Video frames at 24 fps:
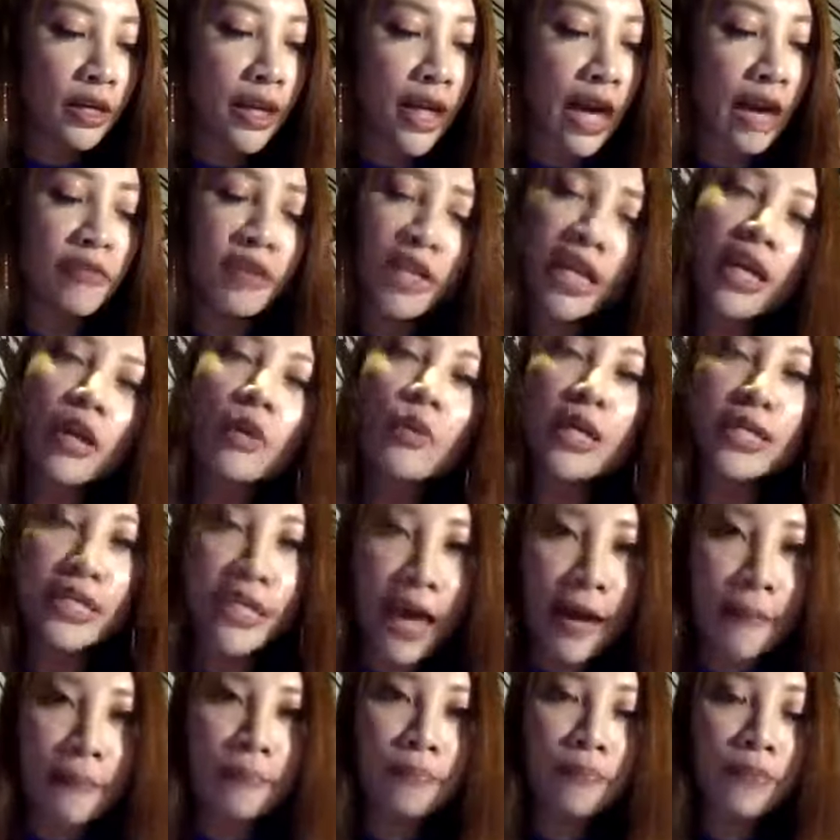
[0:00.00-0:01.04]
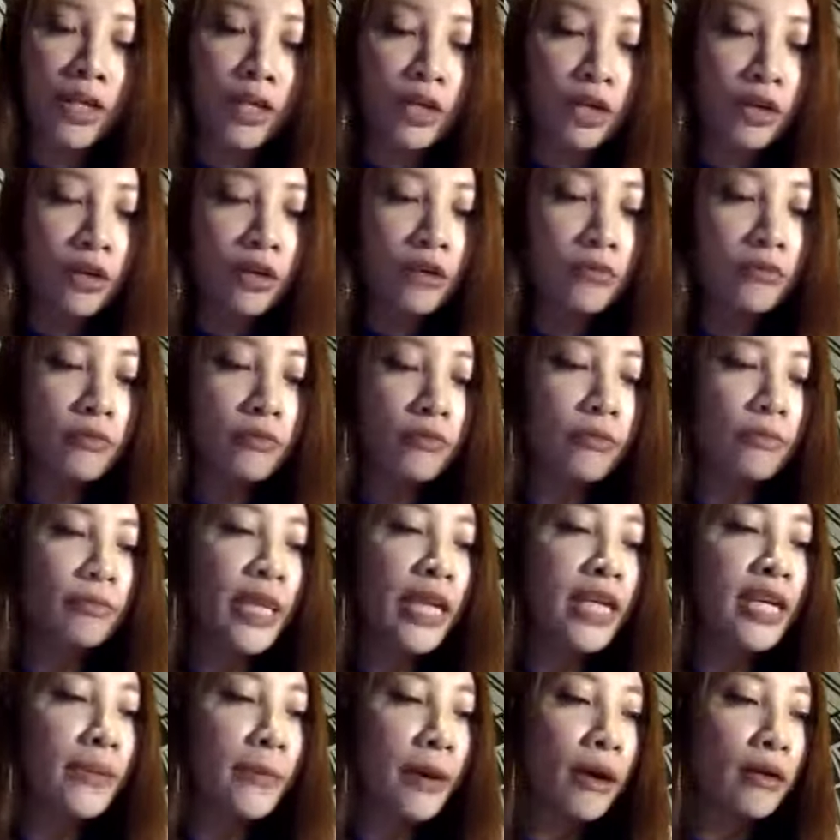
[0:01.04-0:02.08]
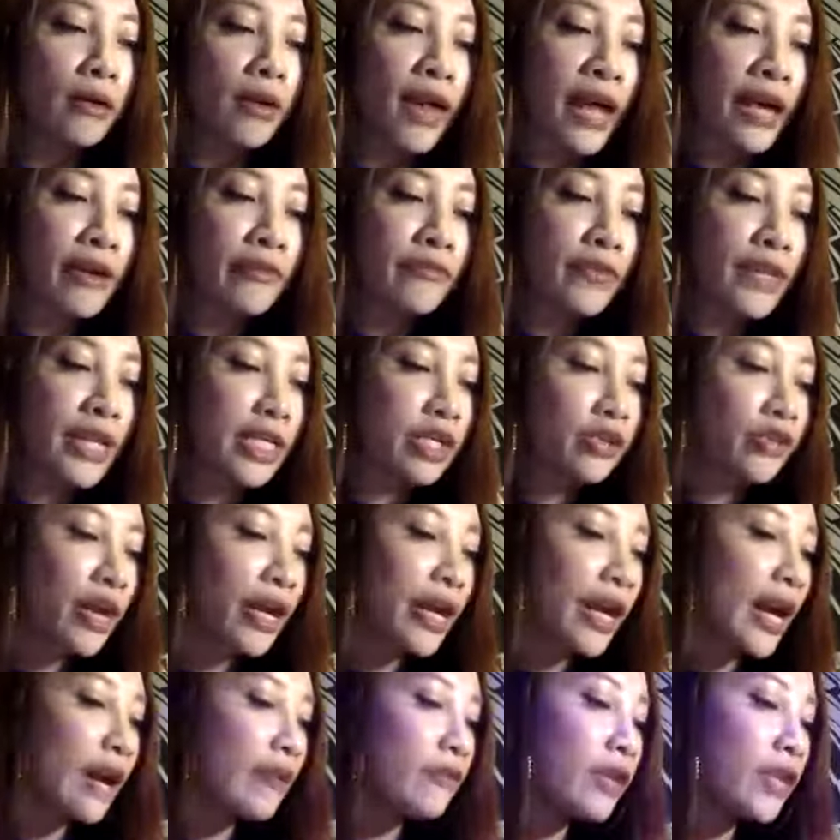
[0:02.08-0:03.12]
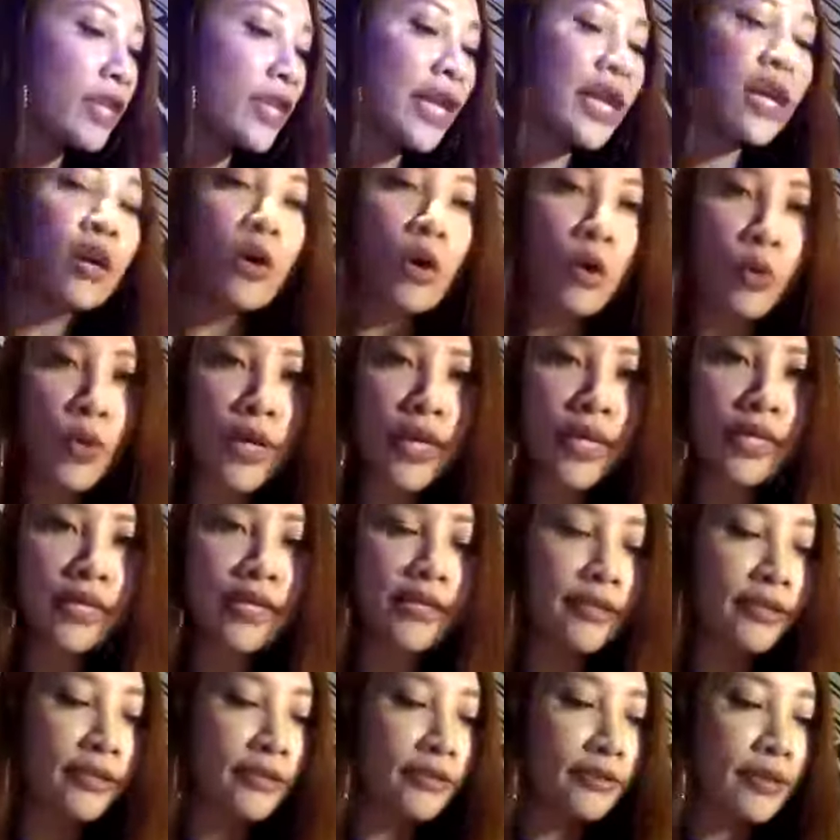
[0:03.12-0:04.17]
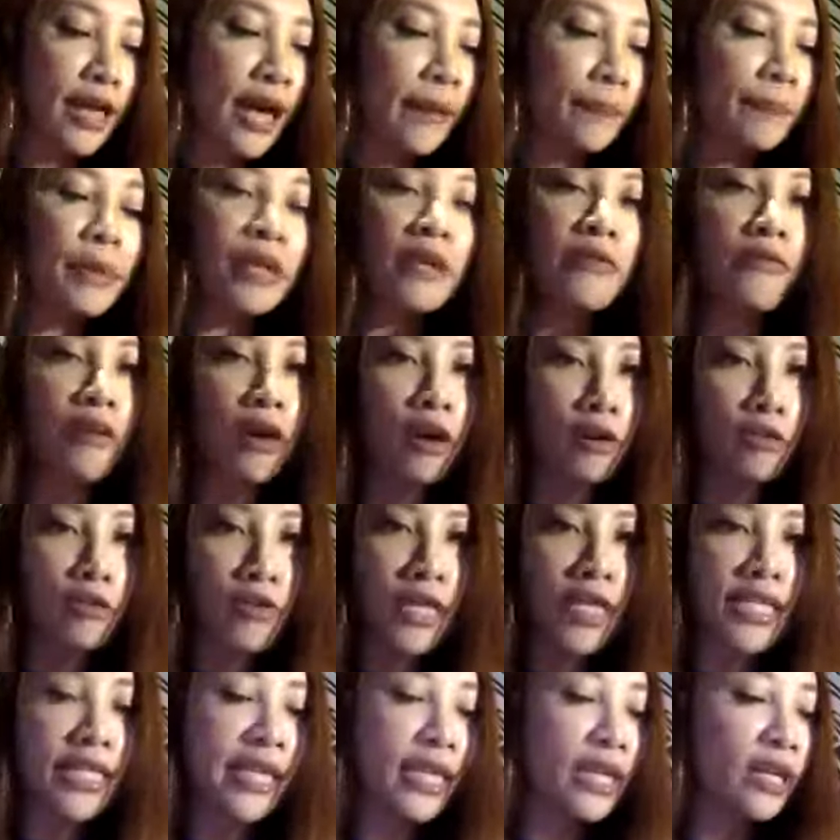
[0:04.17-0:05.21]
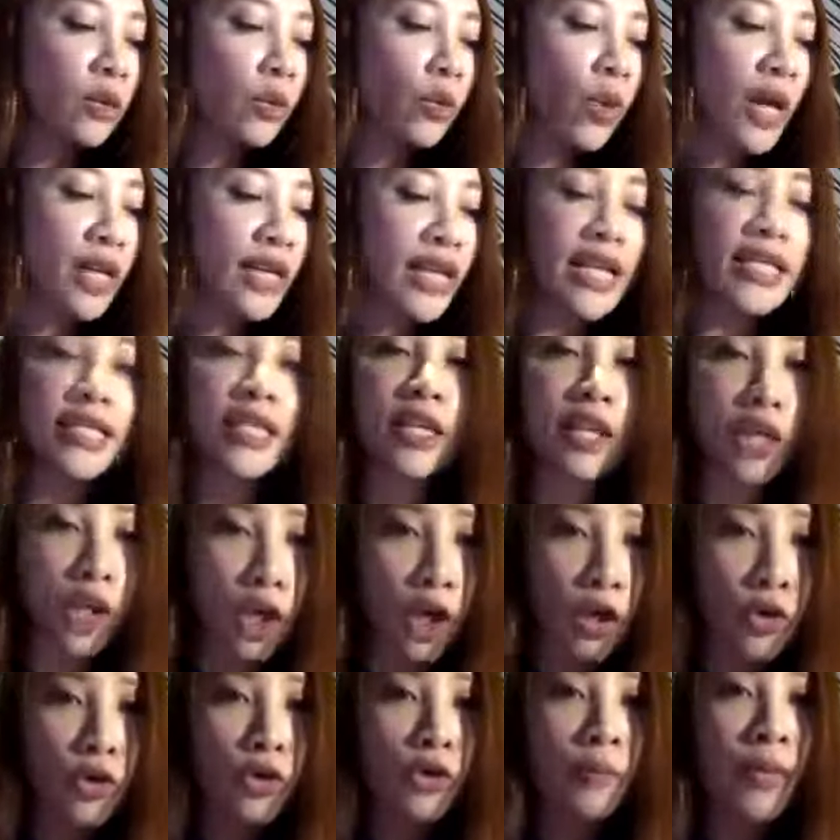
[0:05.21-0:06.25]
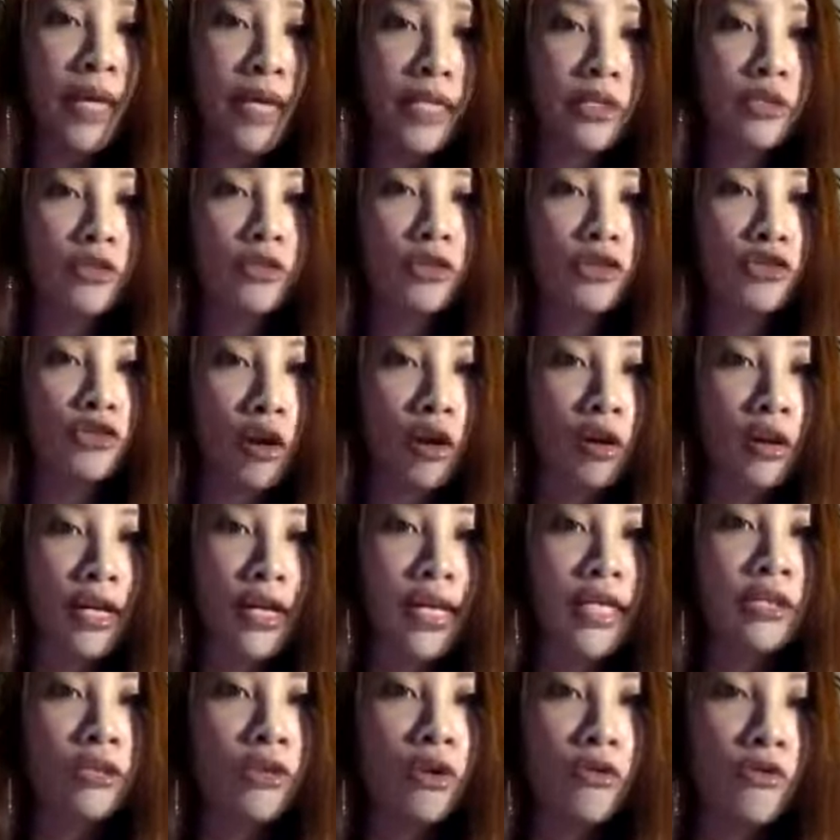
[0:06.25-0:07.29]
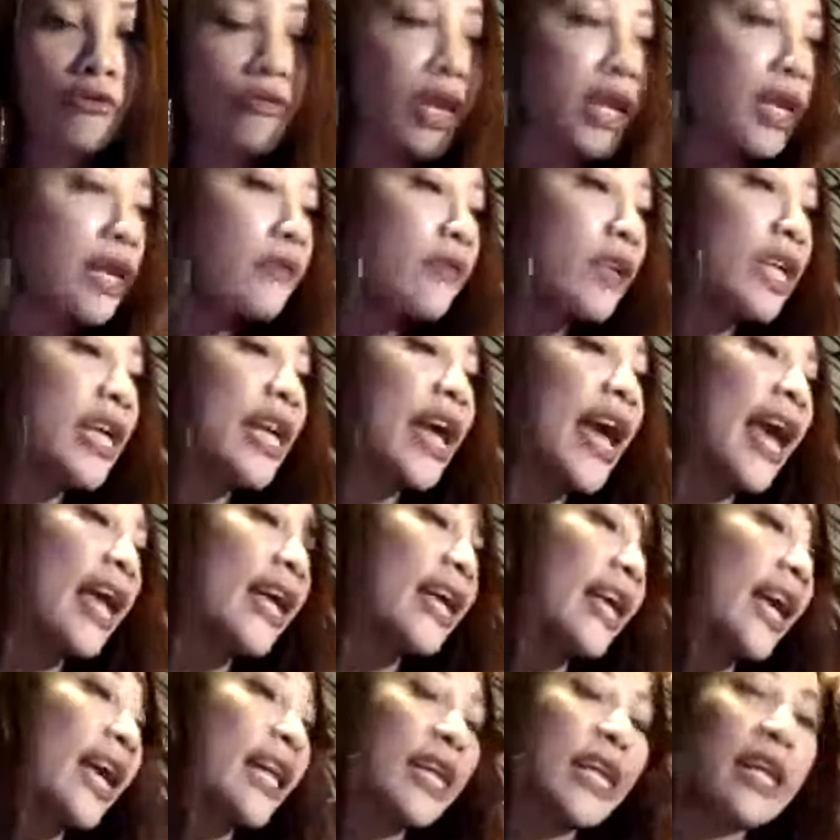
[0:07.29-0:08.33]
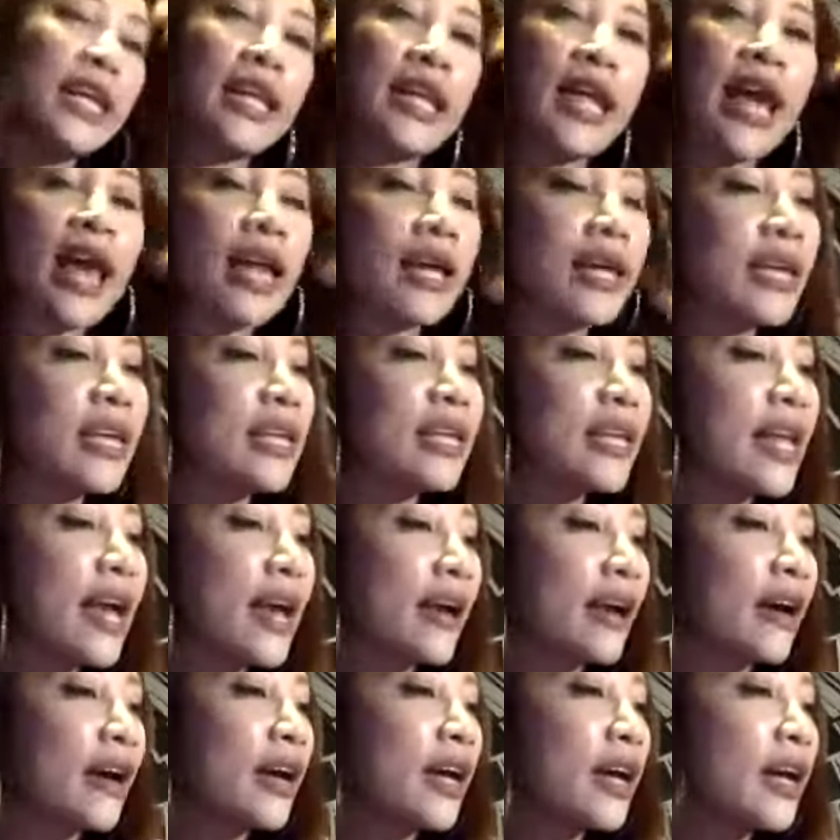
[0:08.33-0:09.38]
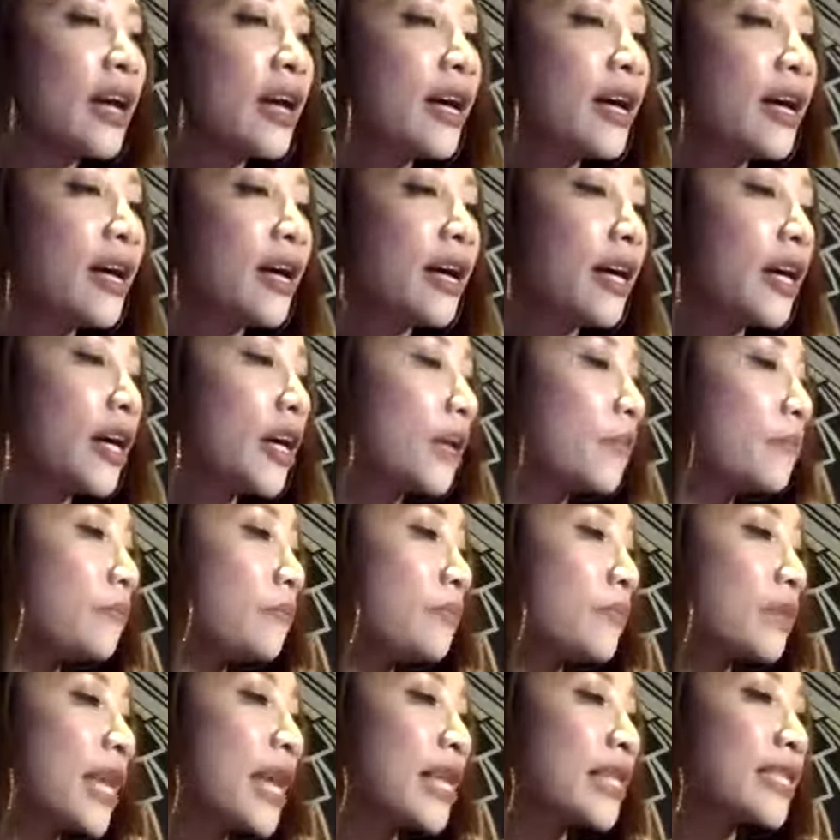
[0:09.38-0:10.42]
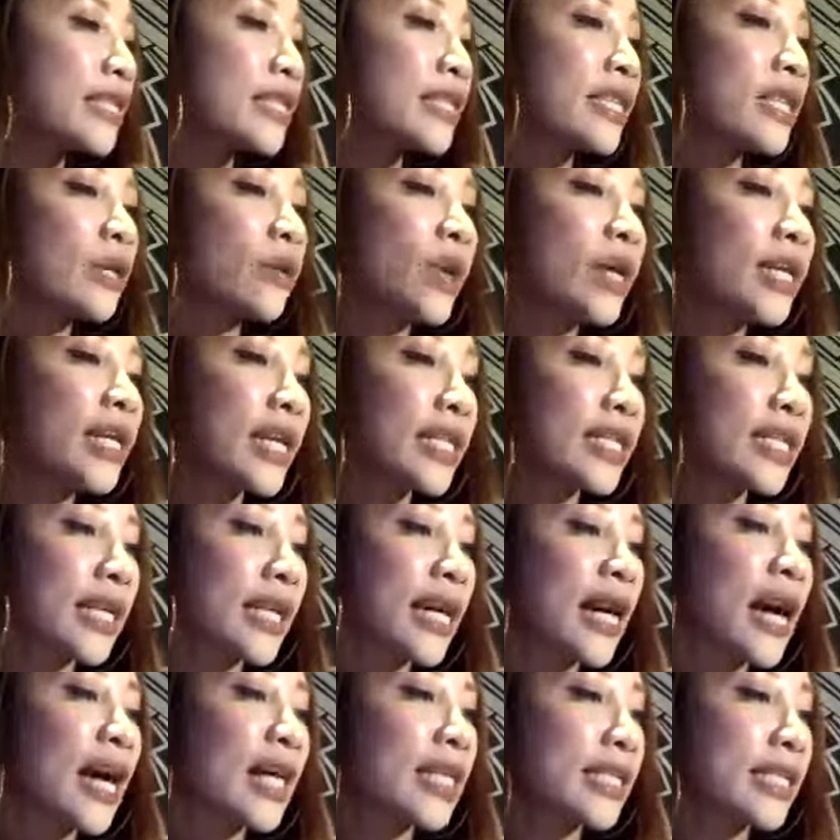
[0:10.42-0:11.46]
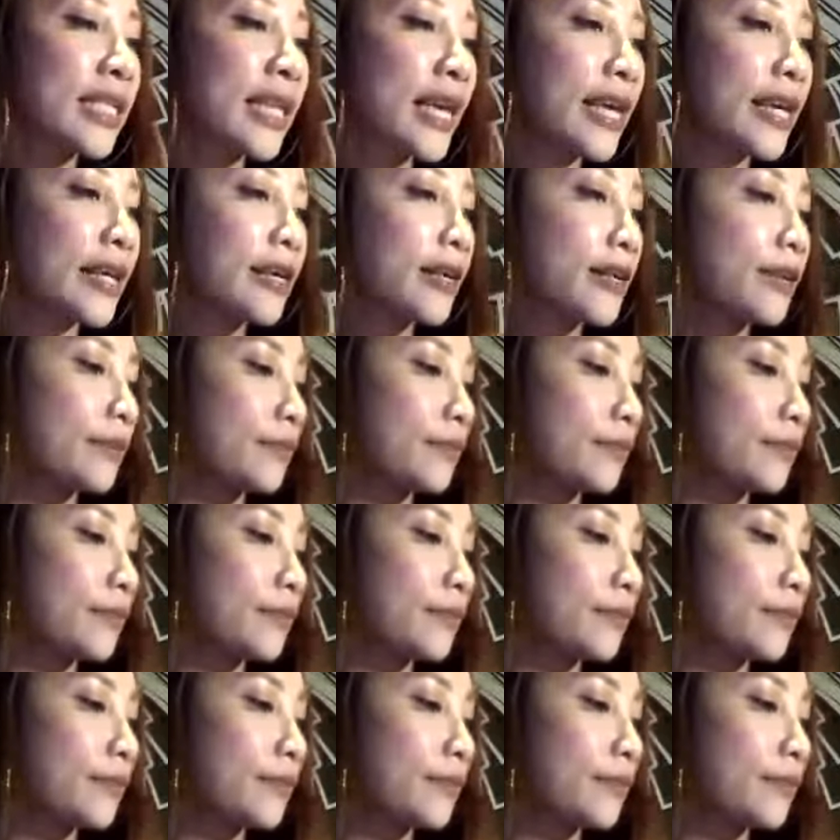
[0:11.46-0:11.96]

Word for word: Everything always happen, you know. The thing about life is right. Everything always happen for a reason. What doesn't kill you makes you stronger. So really, really hang hang in hang in there. Um, let's see what does the card say.